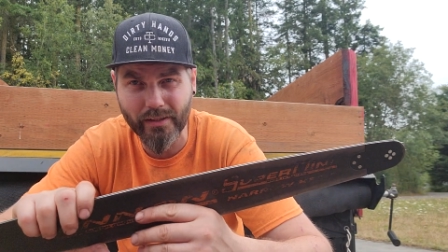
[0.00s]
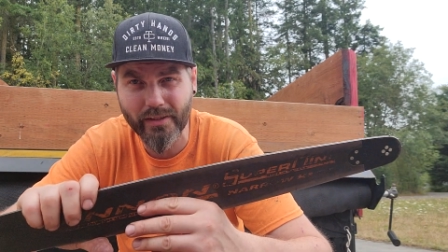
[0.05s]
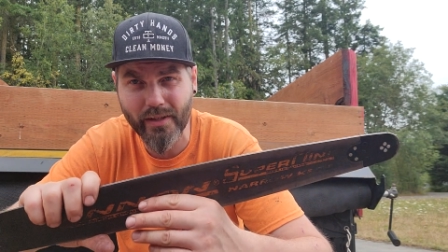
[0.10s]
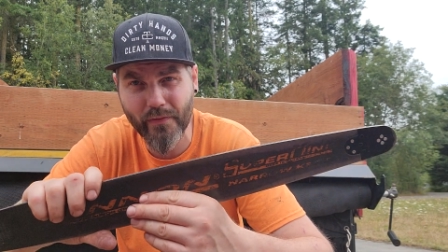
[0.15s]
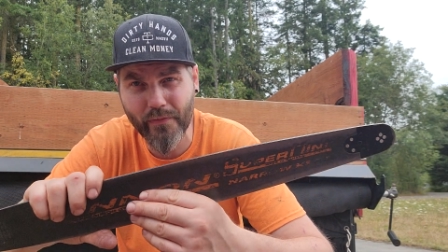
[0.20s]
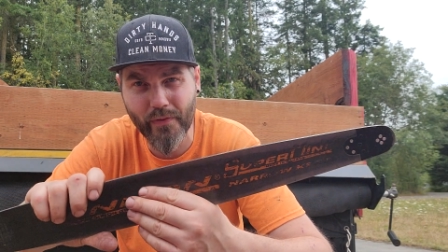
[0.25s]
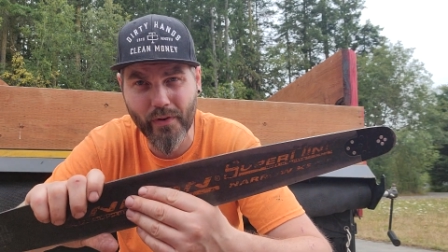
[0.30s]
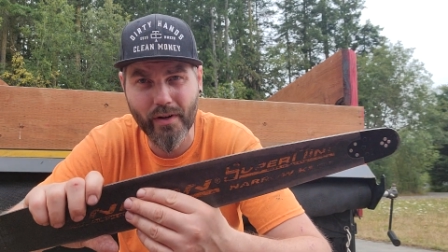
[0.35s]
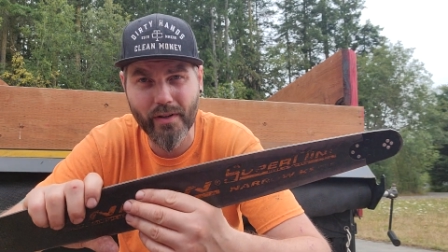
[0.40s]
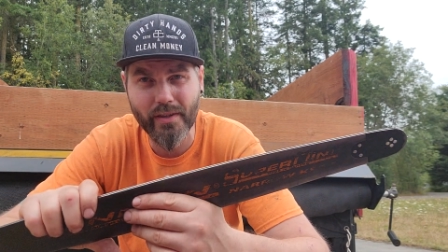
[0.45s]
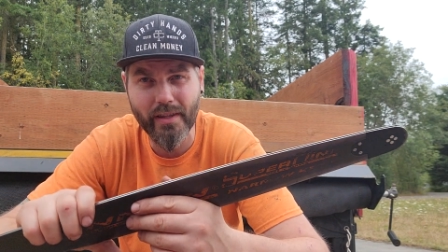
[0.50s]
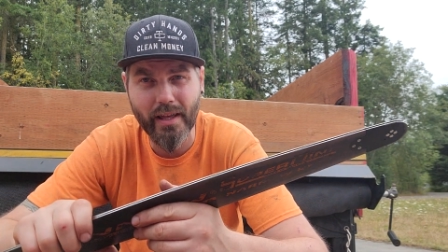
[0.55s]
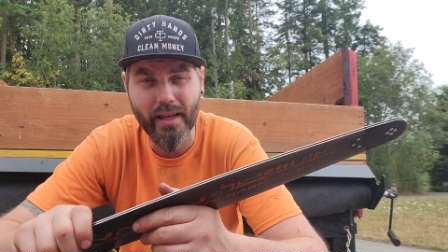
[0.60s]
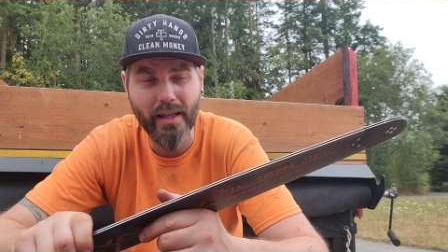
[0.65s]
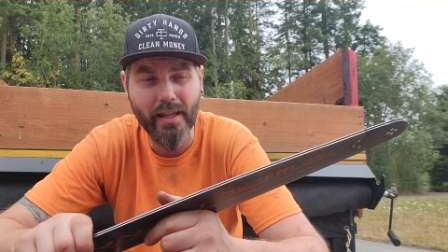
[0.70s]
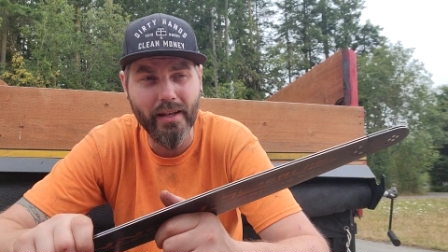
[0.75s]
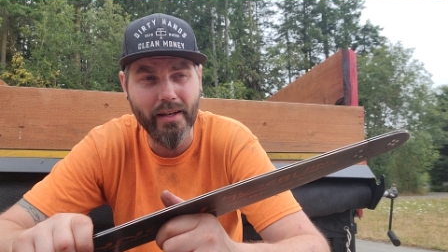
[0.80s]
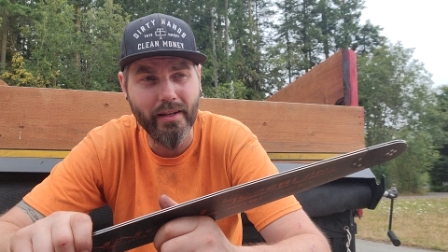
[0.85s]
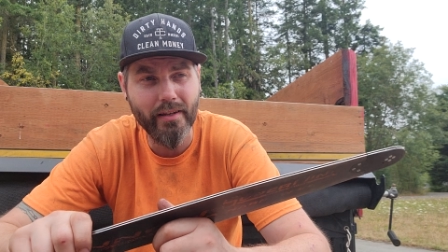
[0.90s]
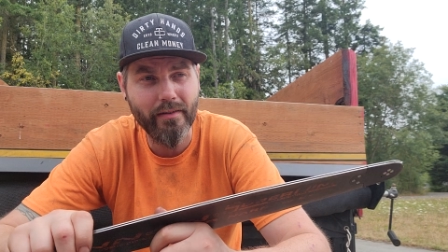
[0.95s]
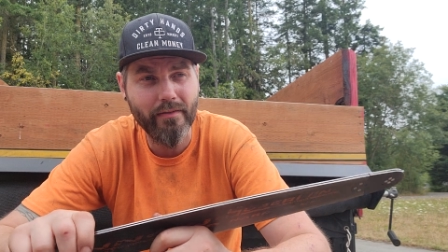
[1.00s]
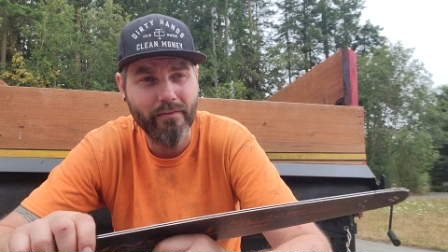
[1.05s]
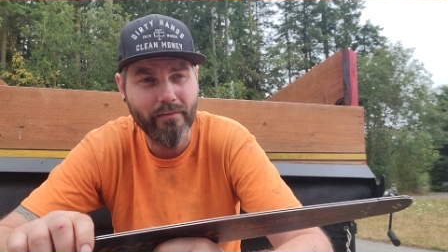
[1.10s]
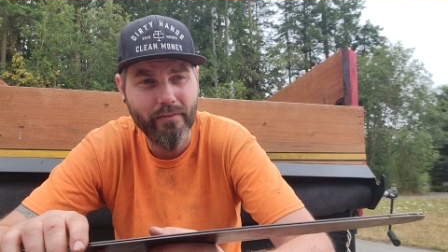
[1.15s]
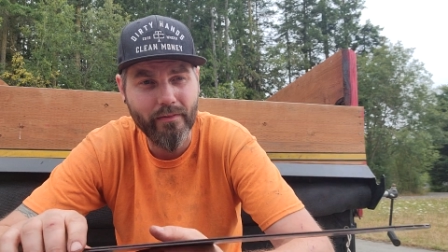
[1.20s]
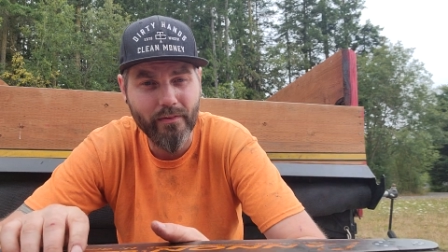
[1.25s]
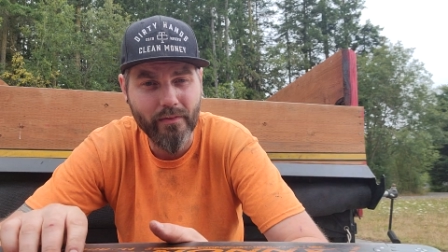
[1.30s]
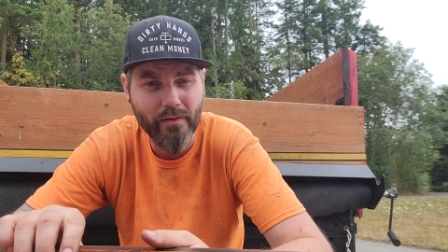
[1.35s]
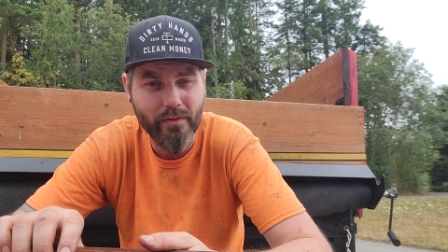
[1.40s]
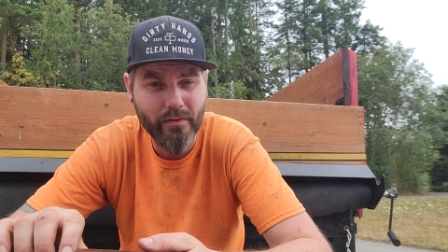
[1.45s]
different than
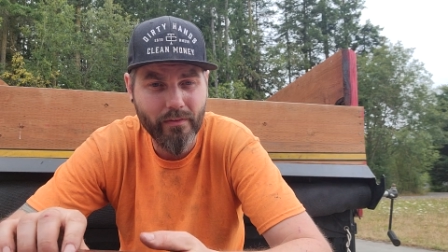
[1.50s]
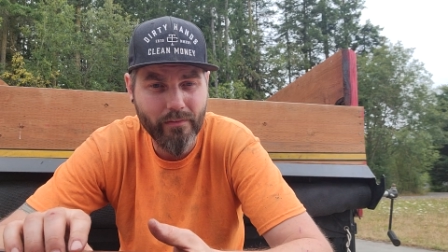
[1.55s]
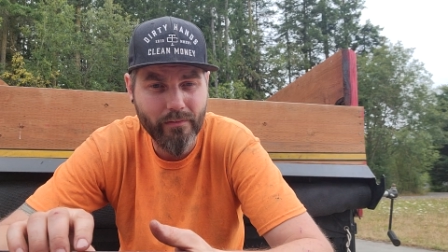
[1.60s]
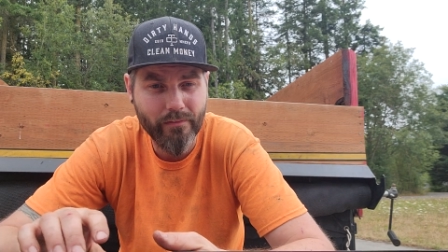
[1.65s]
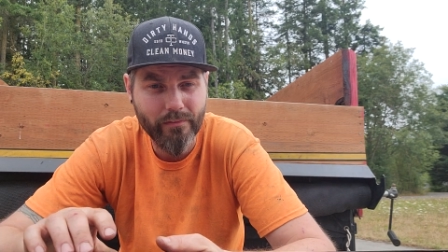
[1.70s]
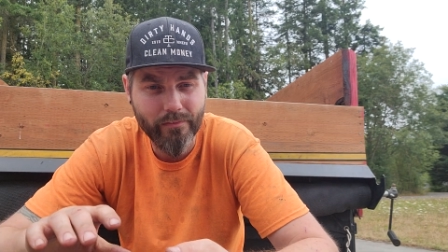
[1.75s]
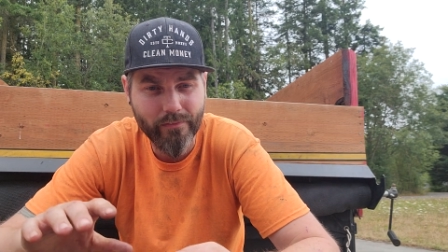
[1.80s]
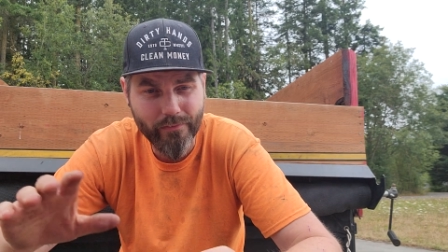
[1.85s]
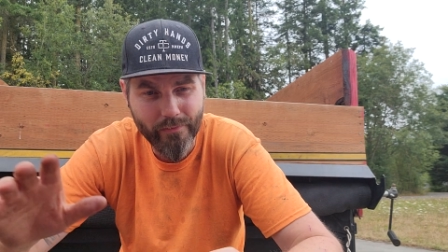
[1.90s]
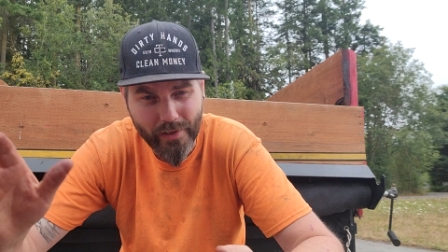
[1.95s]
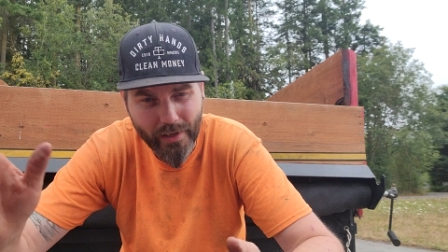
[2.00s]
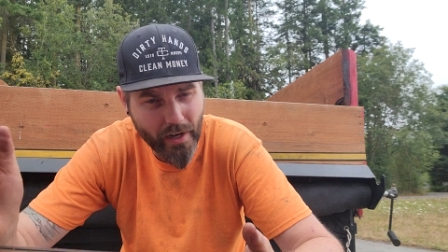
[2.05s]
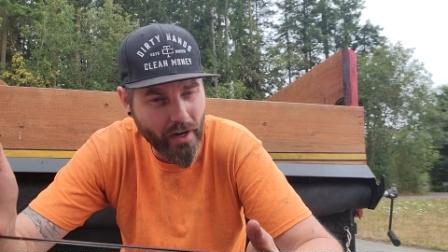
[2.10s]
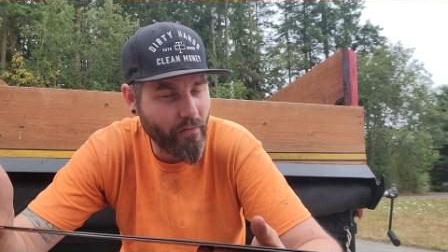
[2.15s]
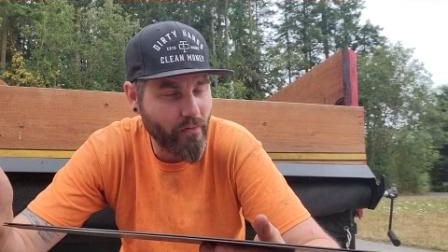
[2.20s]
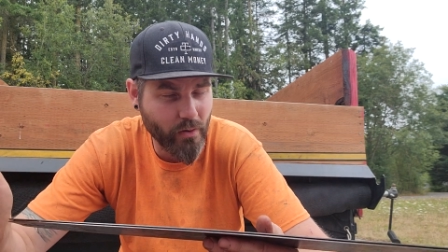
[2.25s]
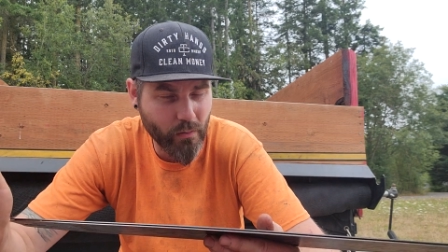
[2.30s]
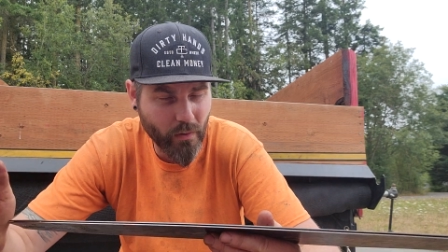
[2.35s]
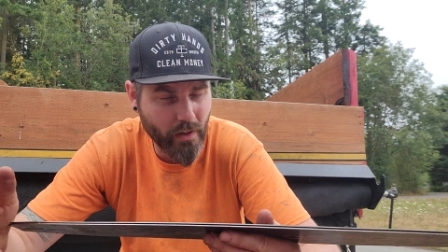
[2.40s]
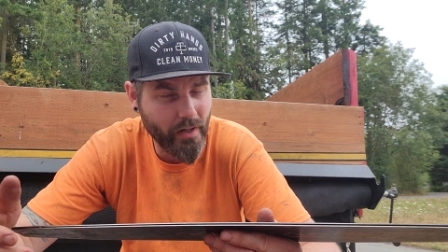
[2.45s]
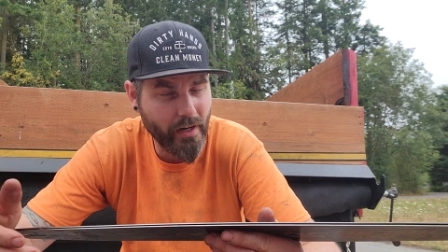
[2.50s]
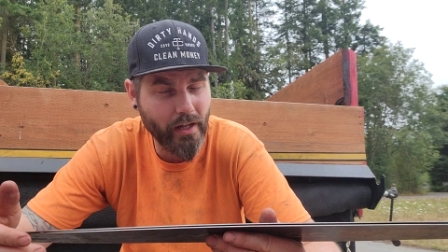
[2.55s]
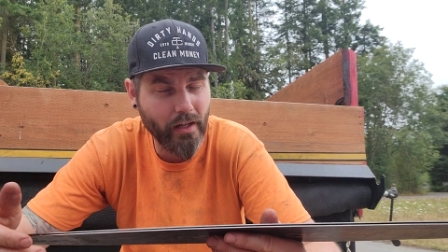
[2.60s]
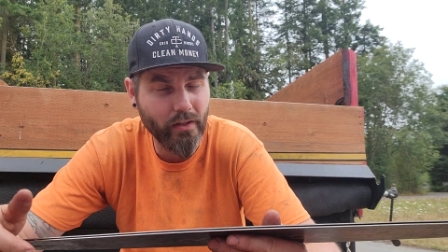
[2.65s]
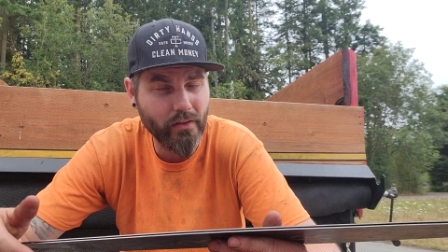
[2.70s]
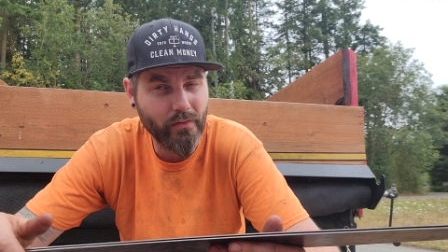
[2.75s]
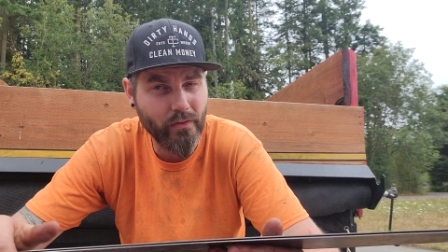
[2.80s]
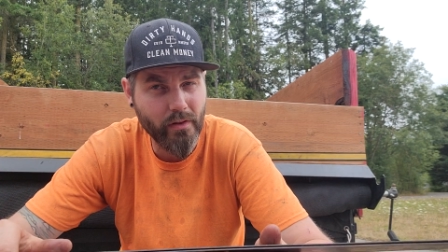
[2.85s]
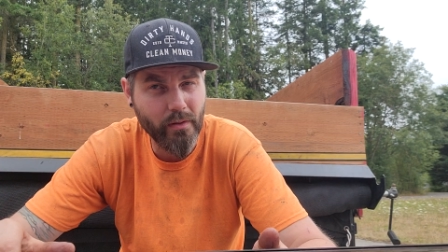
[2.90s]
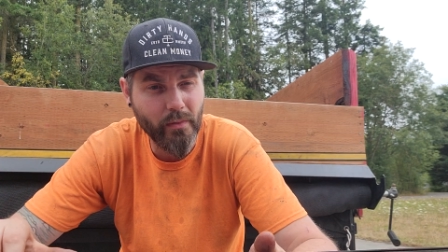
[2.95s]
everyone
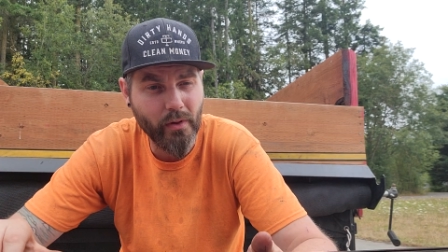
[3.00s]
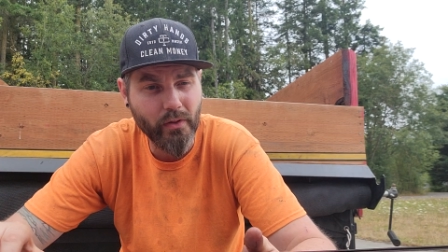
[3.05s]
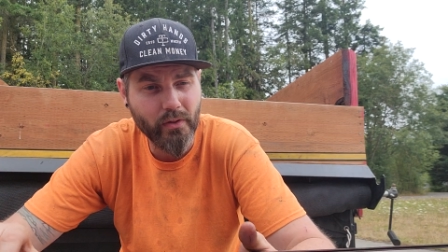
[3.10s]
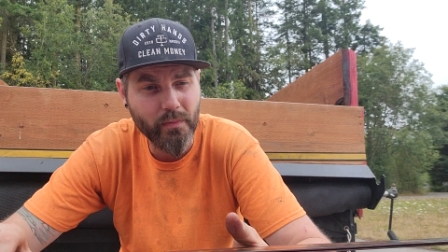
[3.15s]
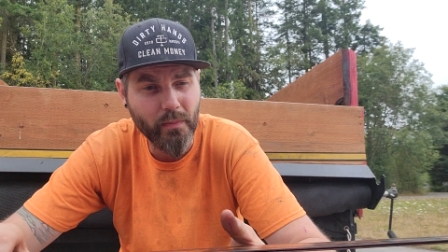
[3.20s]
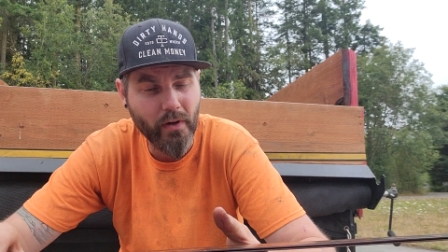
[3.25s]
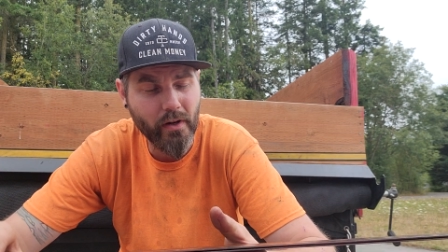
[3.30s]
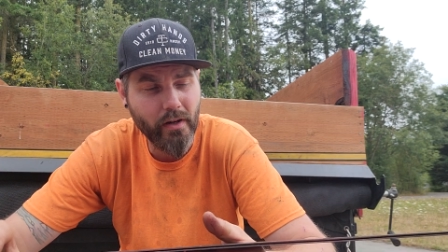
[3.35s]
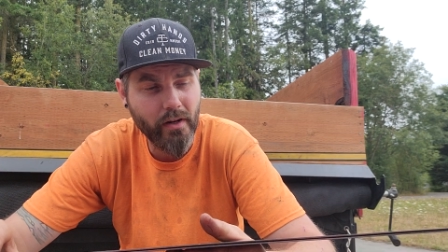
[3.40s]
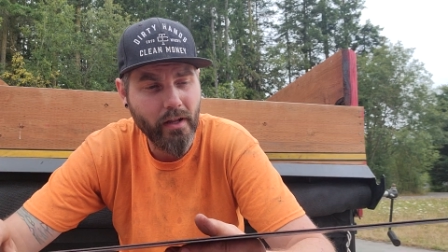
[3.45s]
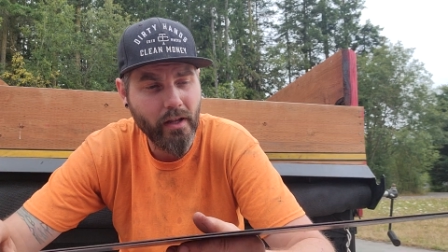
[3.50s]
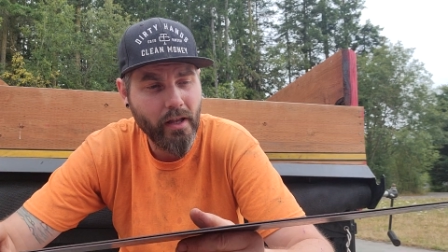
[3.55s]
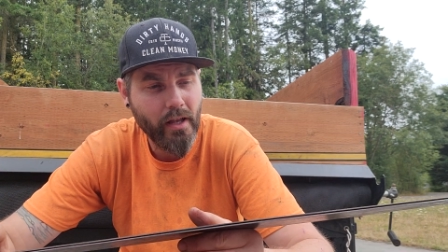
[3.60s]
else for the most part.